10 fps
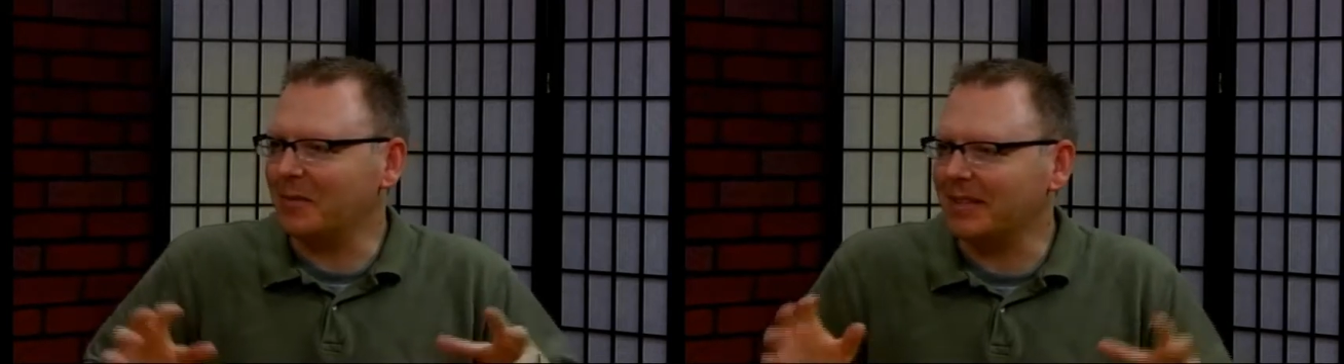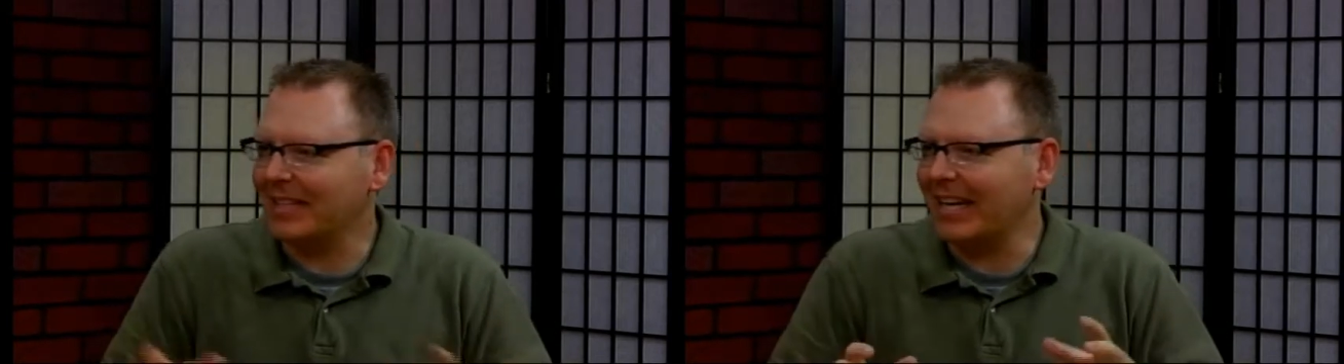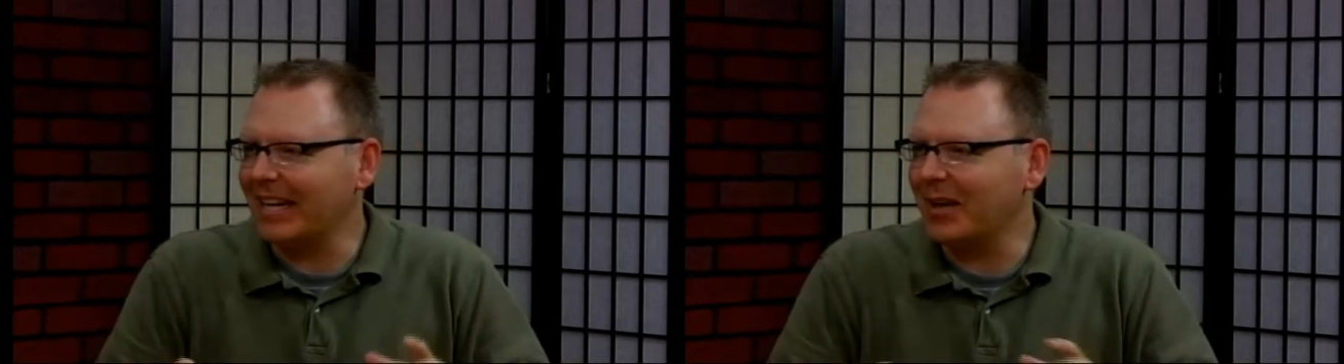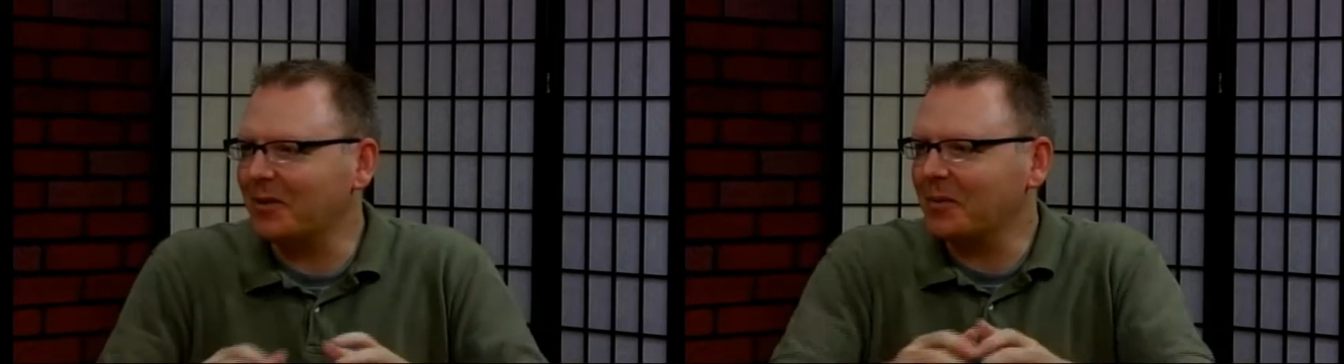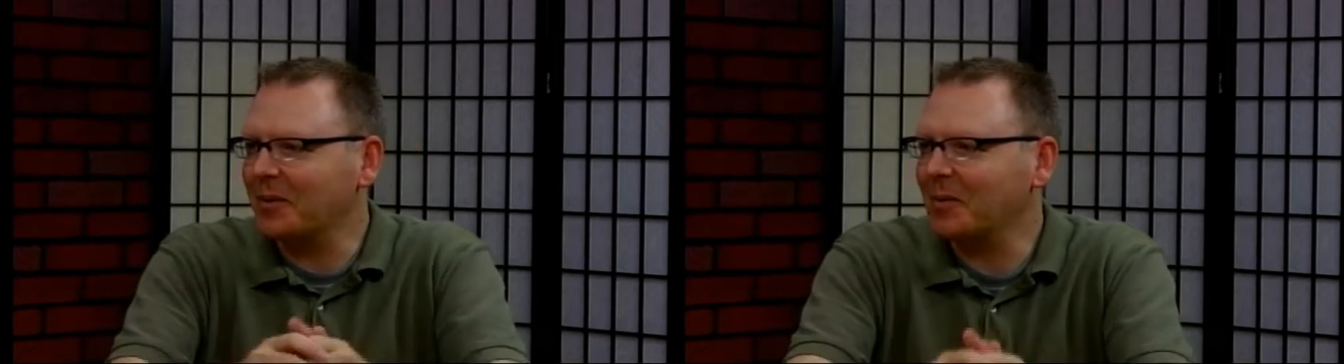we sat down
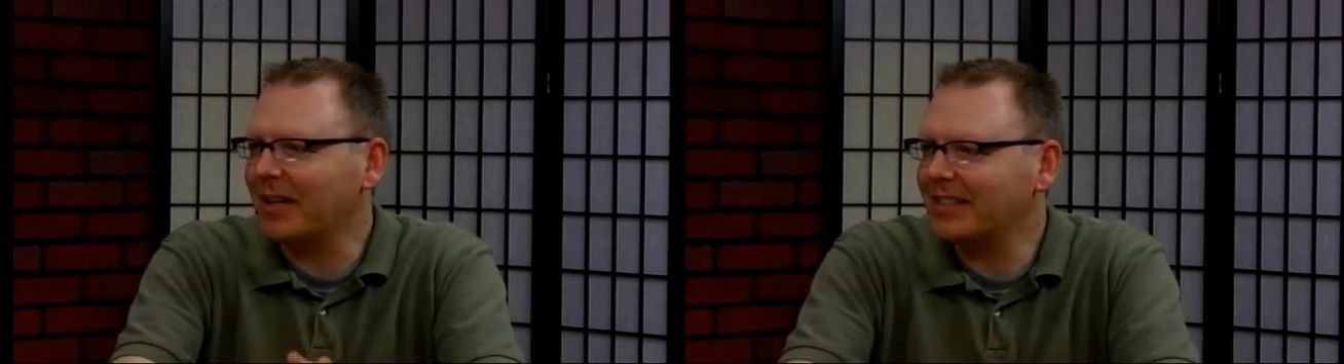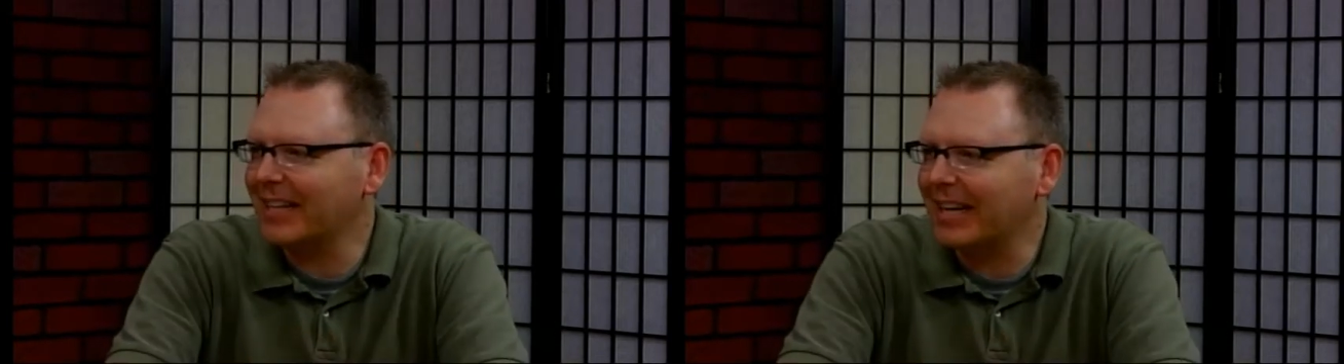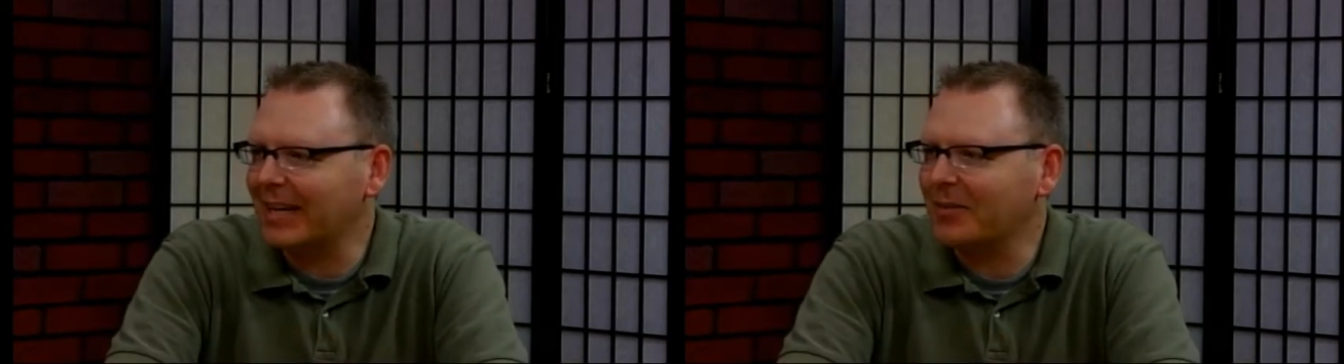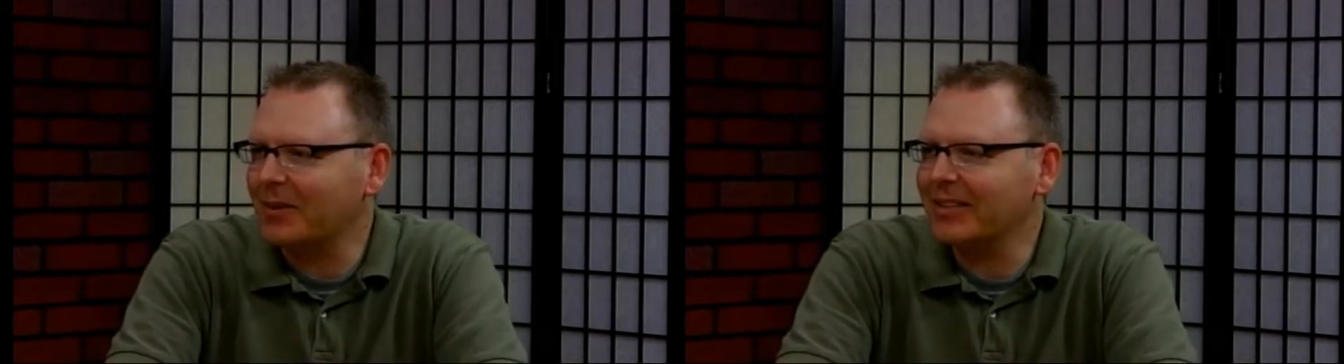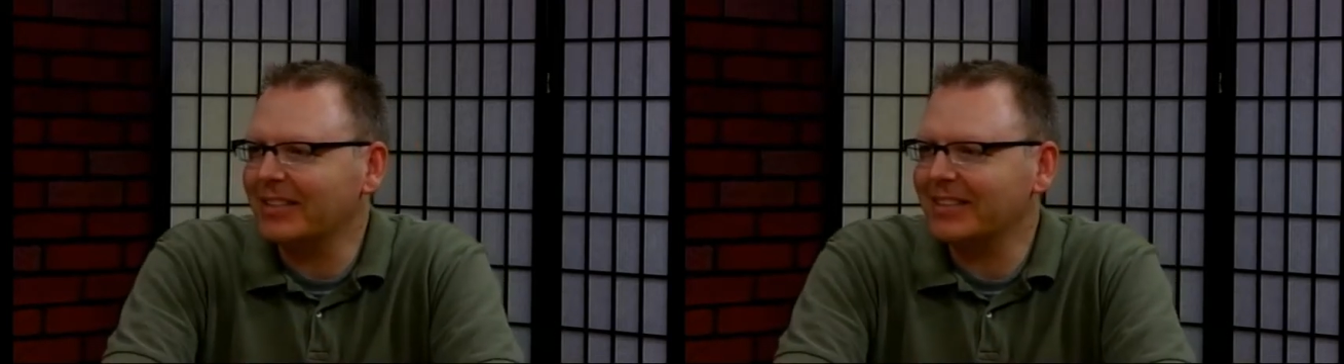and we watched that, and
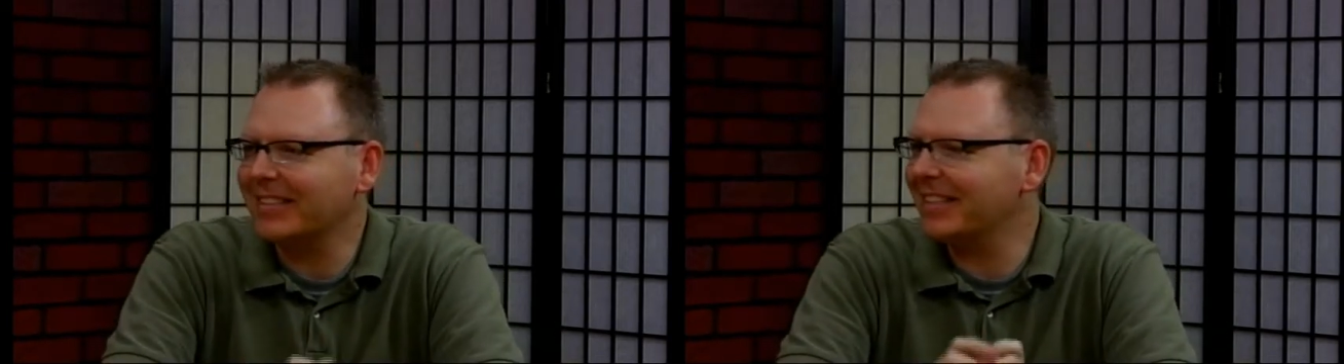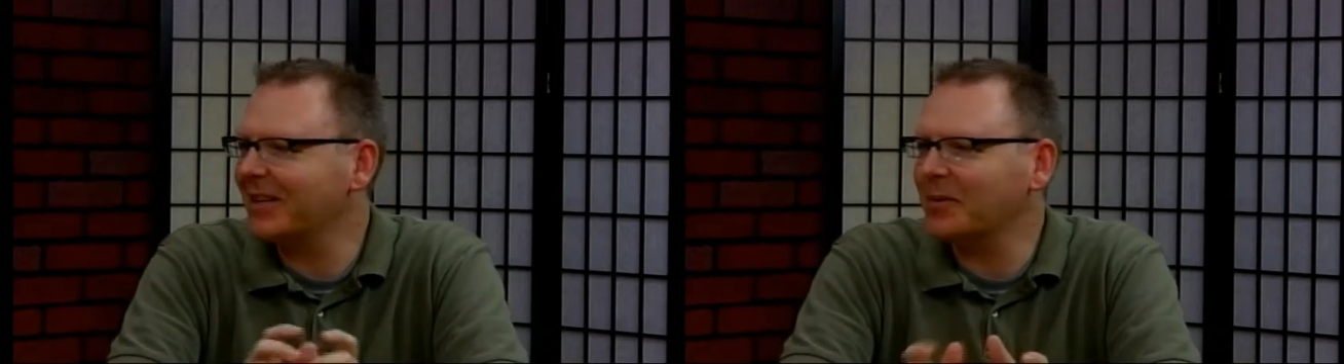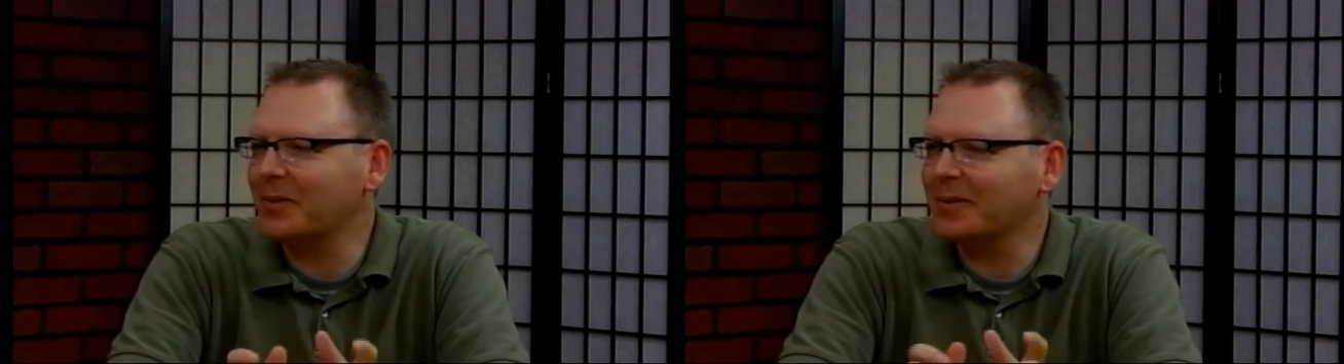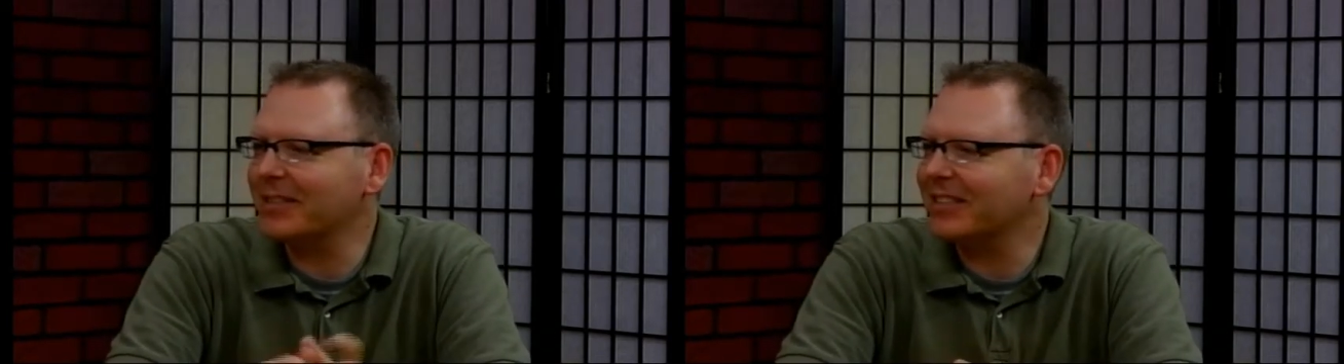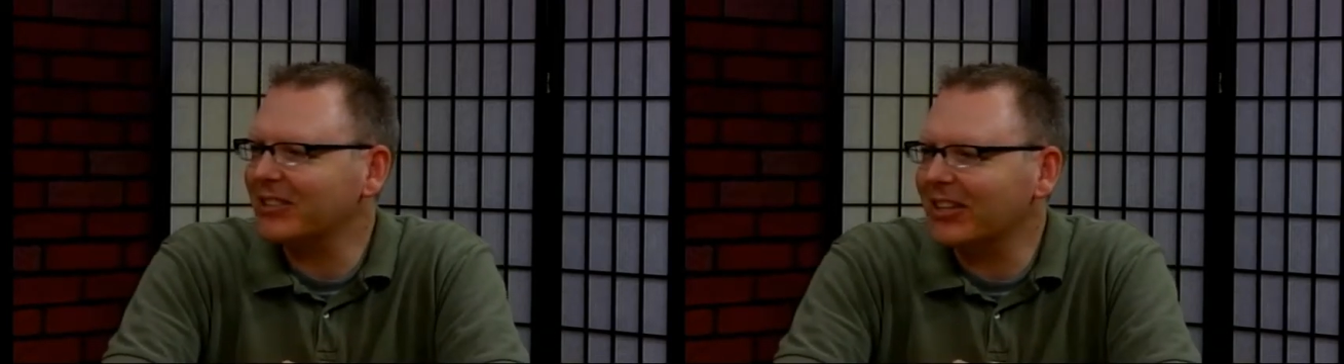we were just